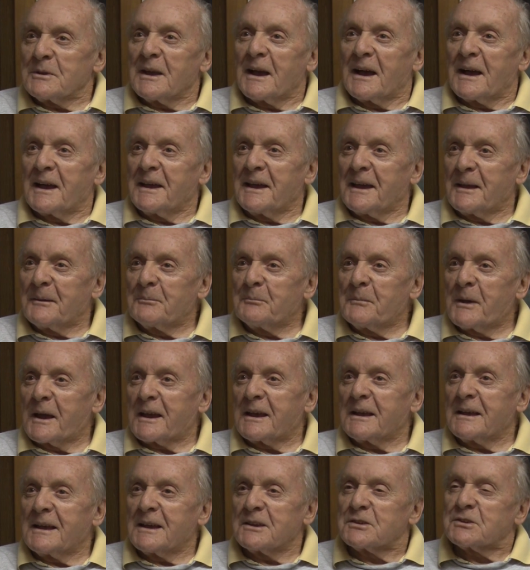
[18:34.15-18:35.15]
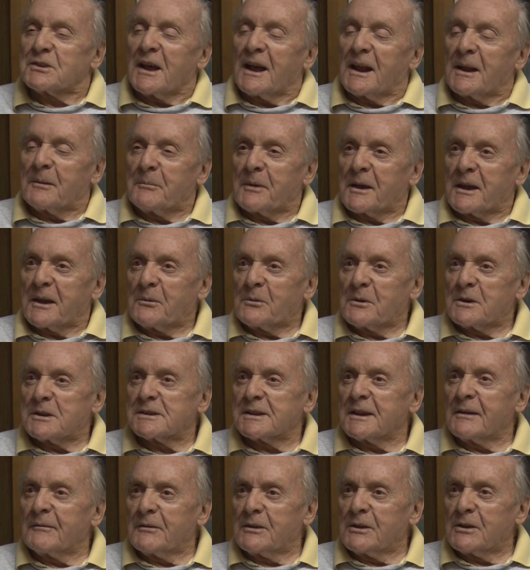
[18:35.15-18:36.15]
Yeah, I started Mickey when I was
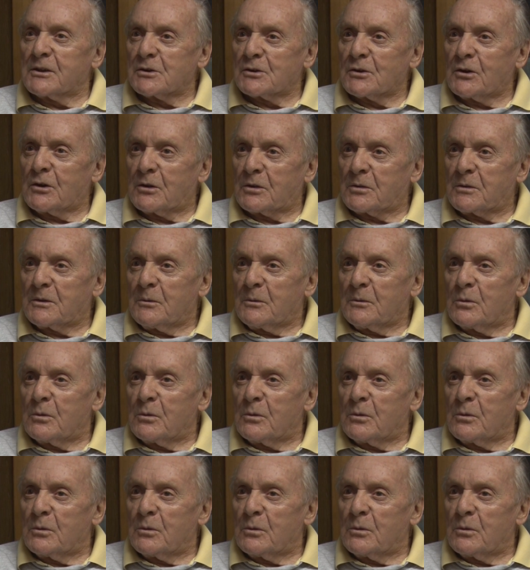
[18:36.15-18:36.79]
7 years old.